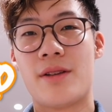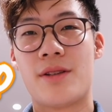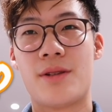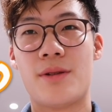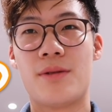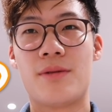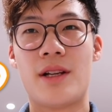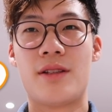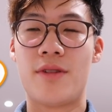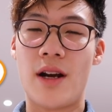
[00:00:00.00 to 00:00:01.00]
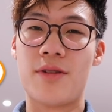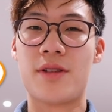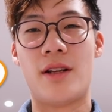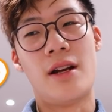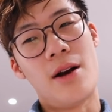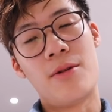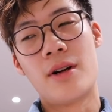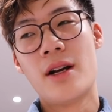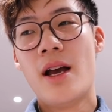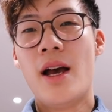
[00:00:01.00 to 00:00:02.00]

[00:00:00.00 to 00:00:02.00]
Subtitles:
so that's 3 hours in an hour.